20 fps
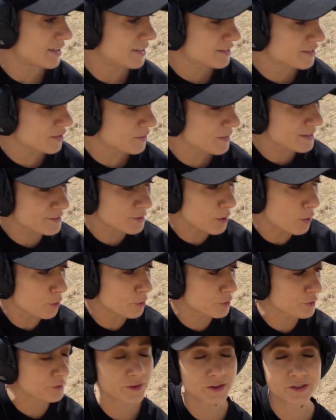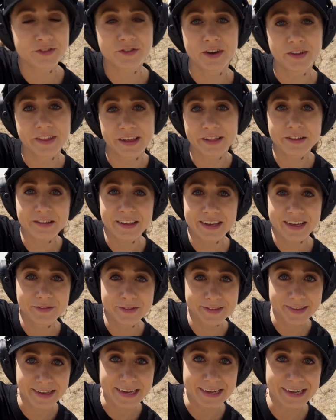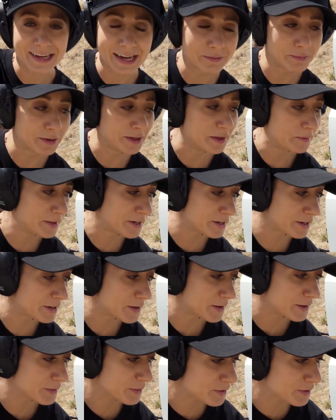So these holes, first of all, they look like it was like a 9mm going